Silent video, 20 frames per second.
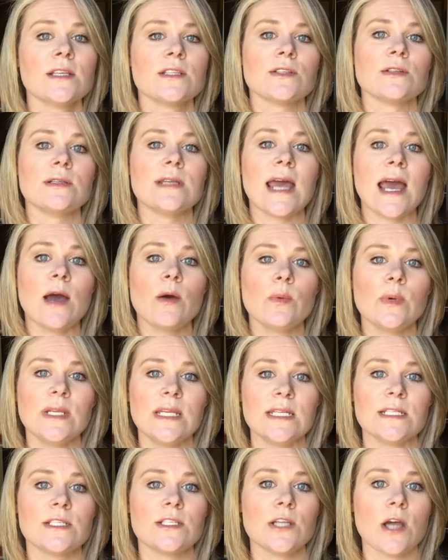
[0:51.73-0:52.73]
So now we
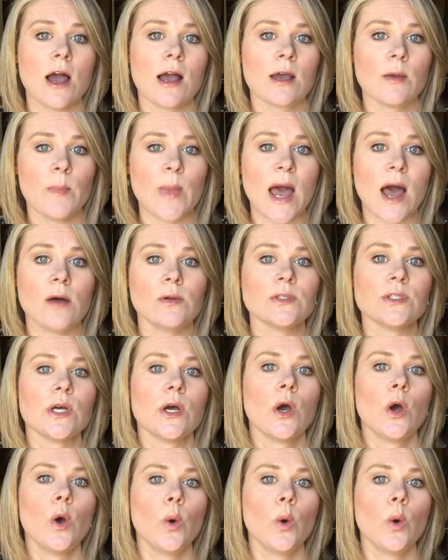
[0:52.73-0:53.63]
need to talk about